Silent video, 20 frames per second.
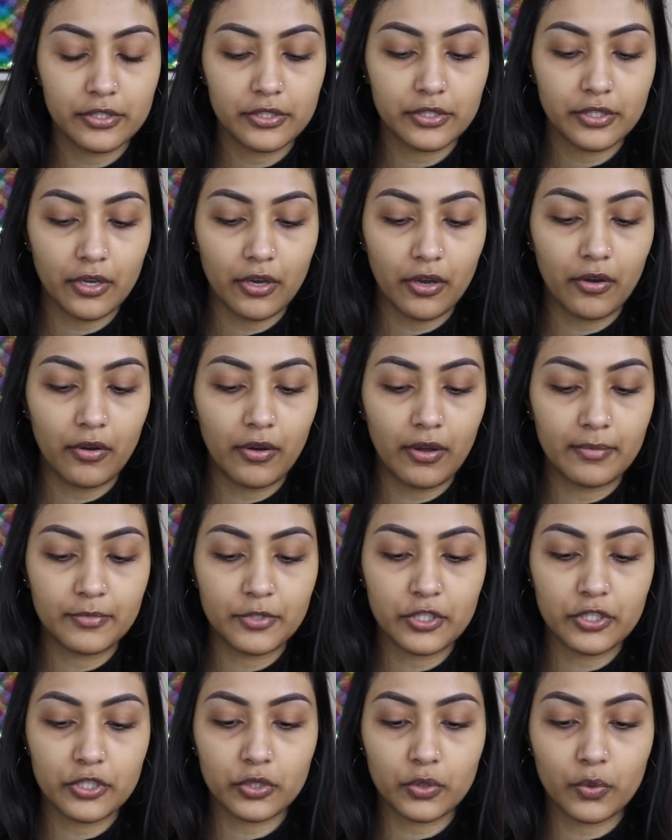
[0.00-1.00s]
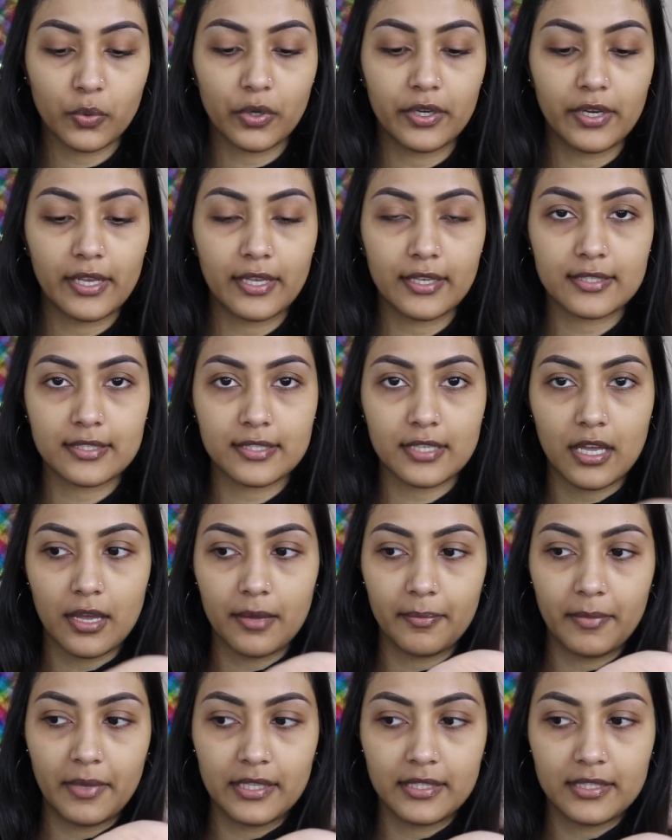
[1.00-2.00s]
So I'm just squirting
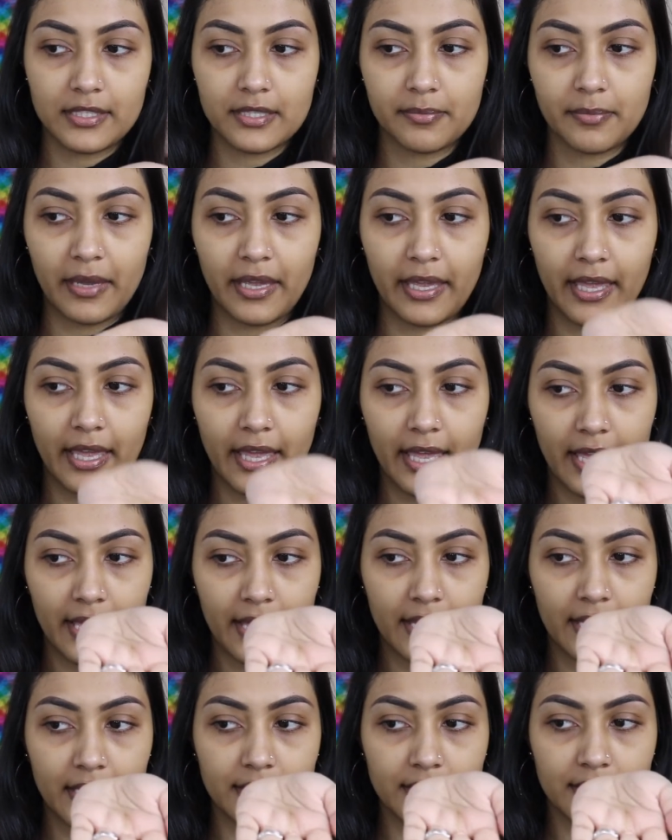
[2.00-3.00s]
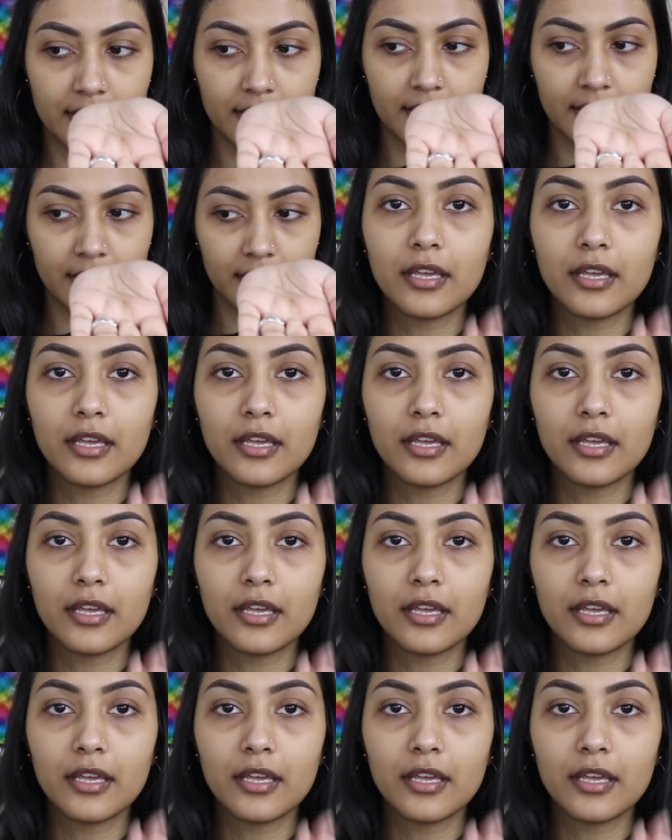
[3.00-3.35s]
some into my hand.